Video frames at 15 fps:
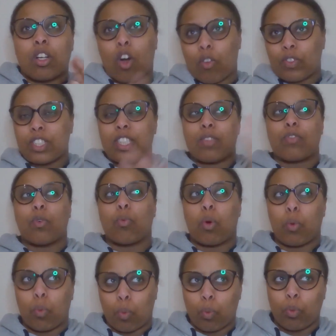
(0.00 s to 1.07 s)
obviously, from
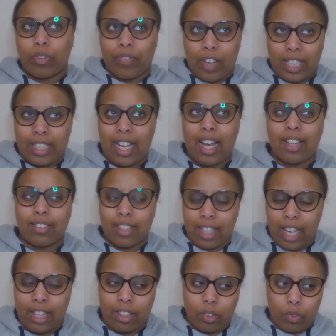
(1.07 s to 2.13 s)
what we find out at the
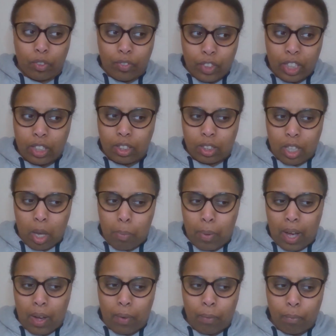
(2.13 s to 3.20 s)
end, the reveal
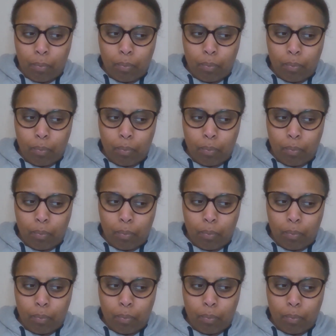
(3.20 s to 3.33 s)
about